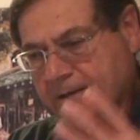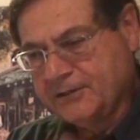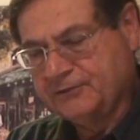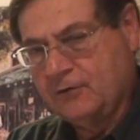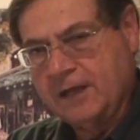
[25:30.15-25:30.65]

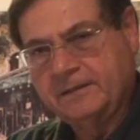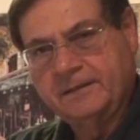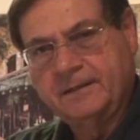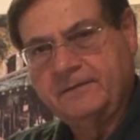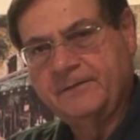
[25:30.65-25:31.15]
slot
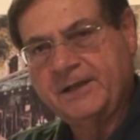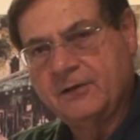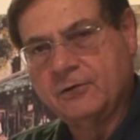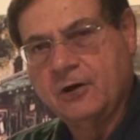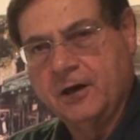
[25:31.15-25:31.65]
that the
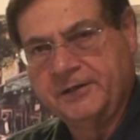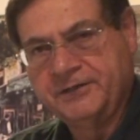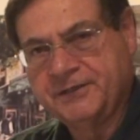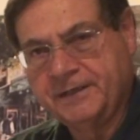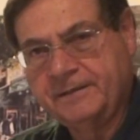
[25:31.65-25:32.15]
video card
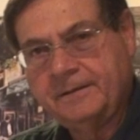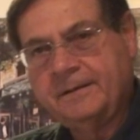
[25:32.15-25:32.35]
is in